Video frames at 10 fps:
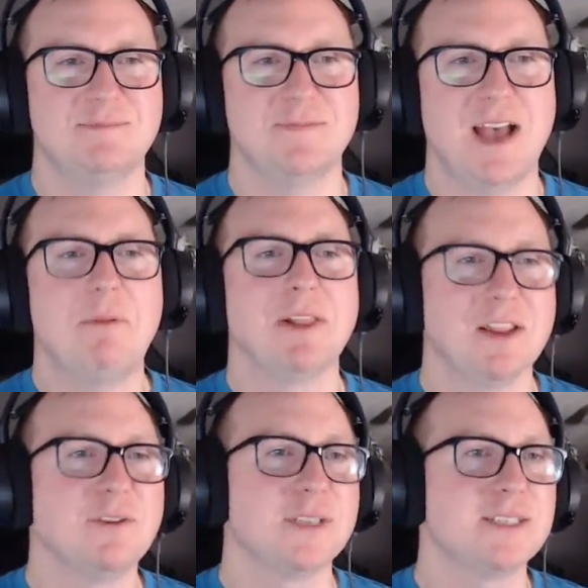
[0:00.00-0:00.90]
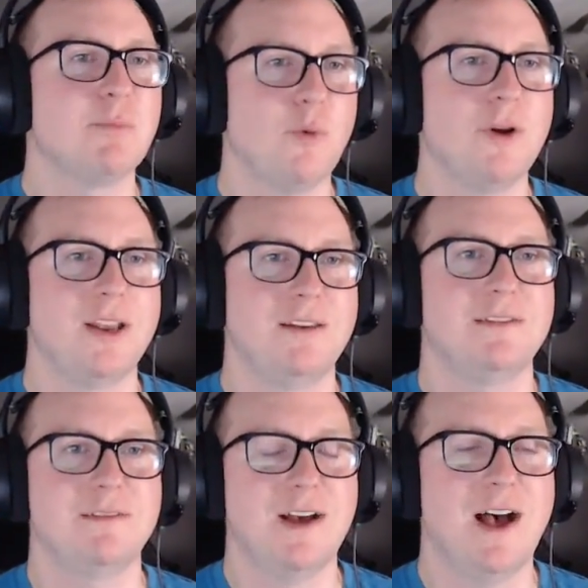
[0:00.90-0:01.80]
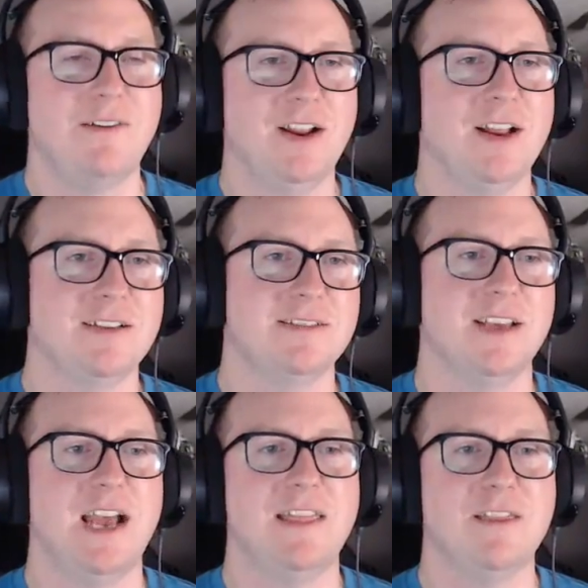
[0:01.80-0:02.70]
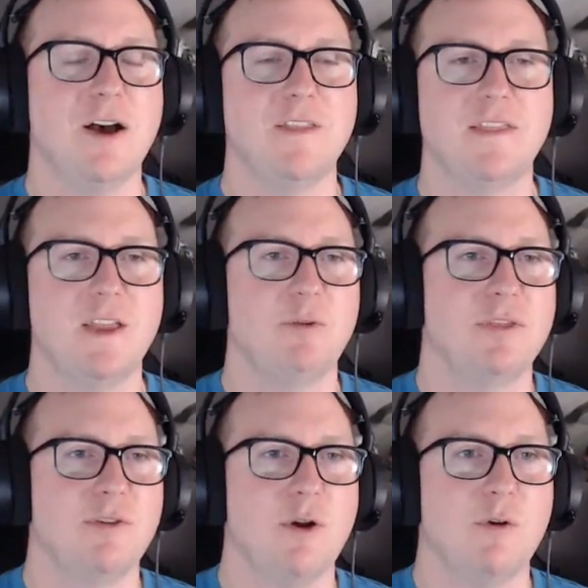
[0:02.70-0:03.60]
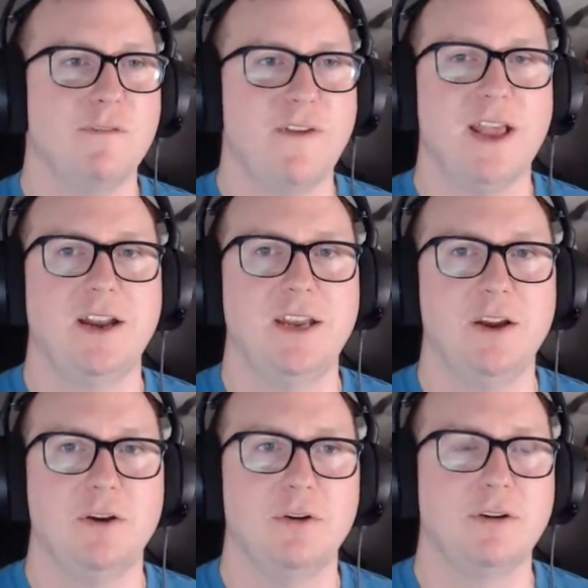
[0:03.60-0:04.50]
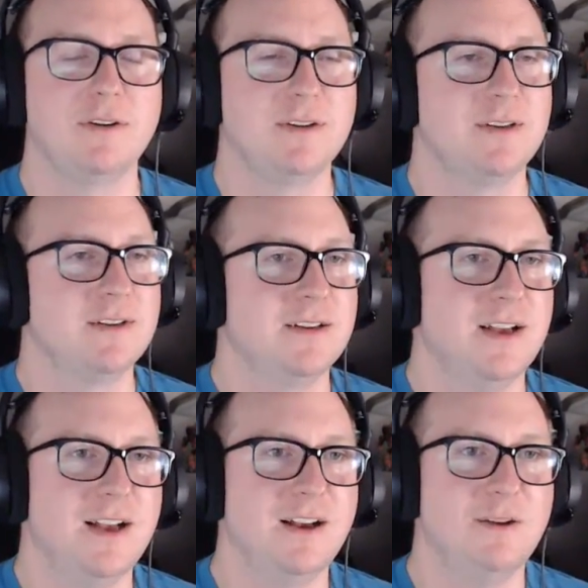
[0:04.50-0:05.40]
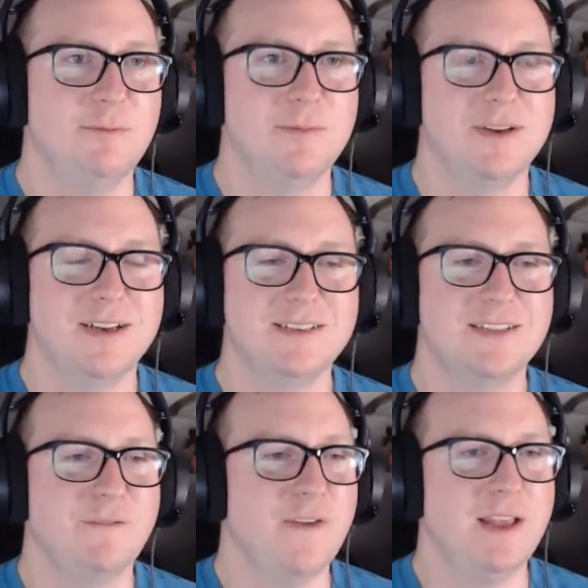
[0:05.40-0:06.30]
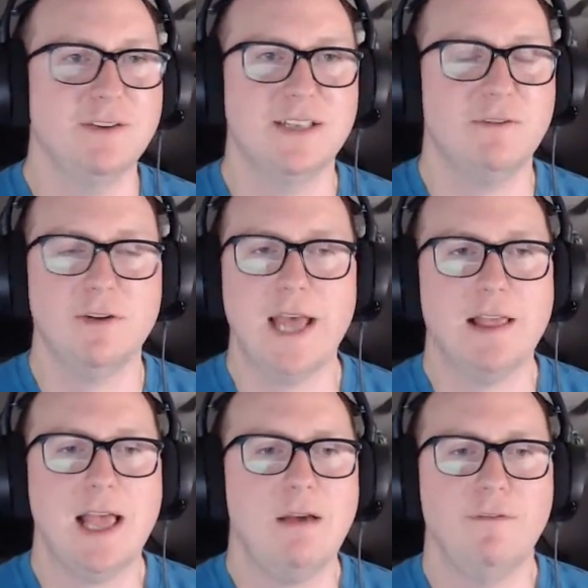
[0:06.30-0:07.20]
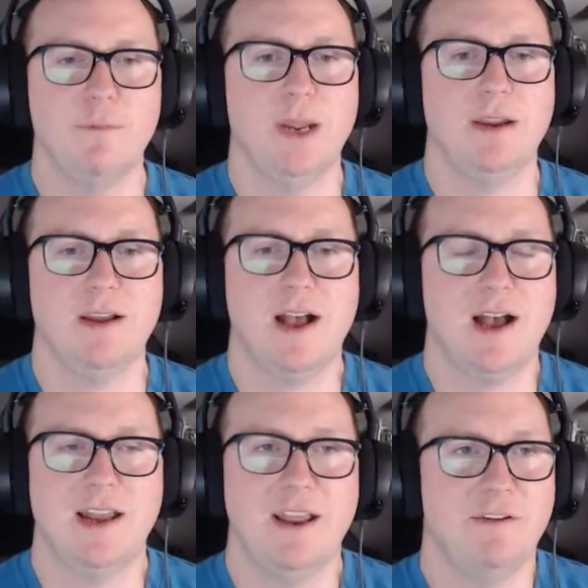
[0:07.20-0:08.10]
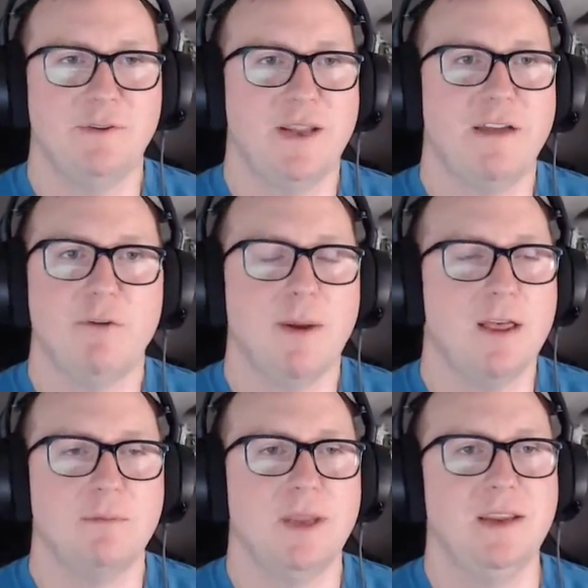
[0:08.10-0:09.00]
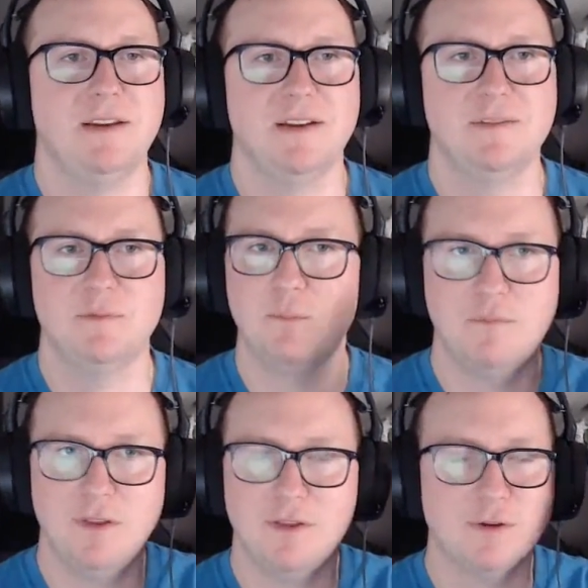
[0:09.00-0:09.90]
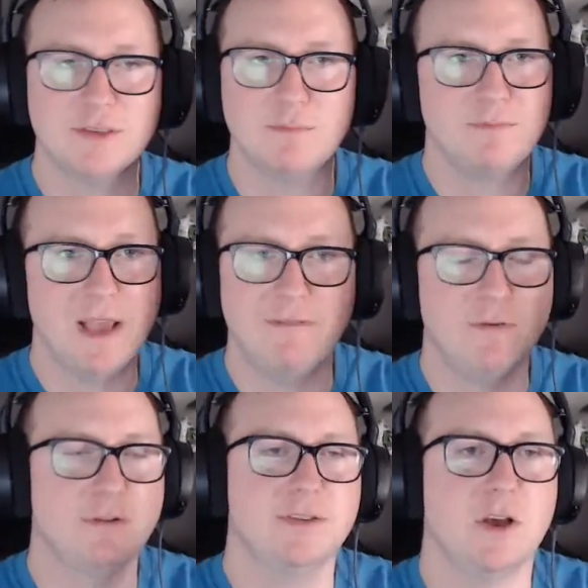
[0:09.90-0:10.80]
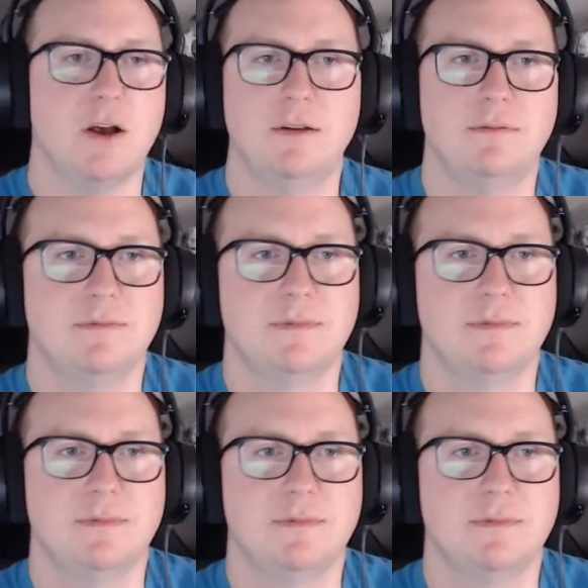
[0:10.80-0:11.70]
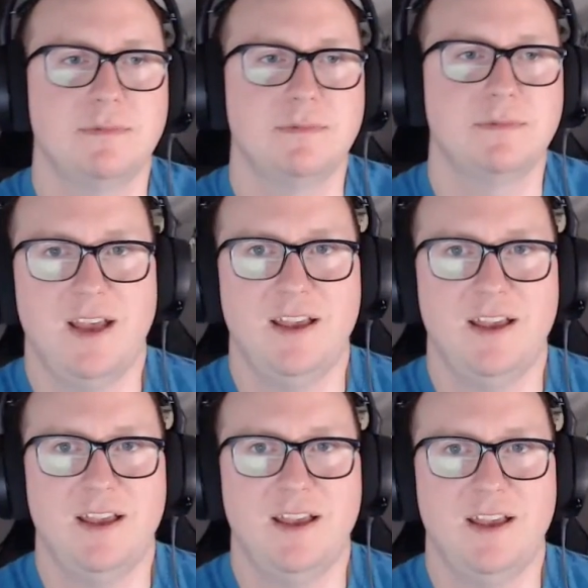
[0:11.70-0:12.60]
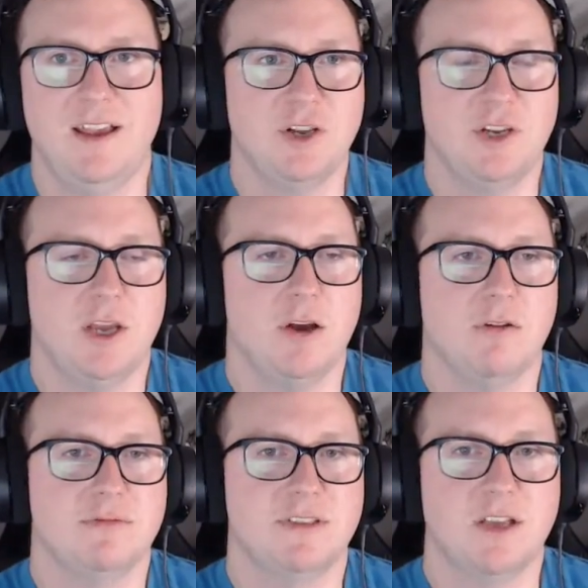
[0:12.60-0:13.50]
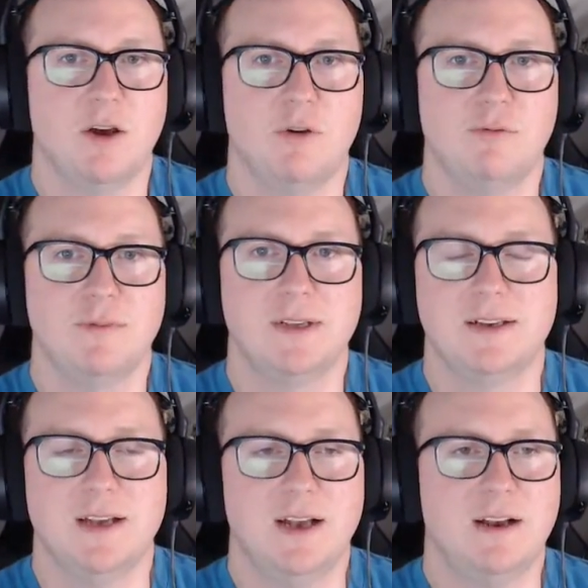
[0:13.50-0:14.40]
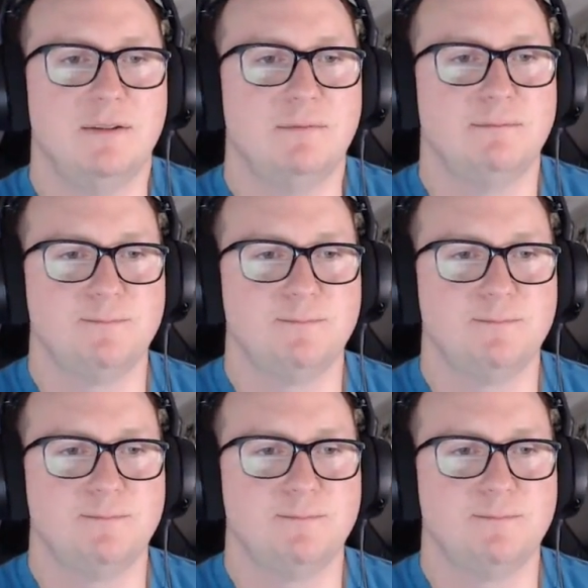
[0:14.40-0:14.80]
I'm a little disappointed, honestly. I thought that they would throw a fan in here, because the fan was never that loud for me. It never bothered me. You throw some headphones on, and you're good to go. So, but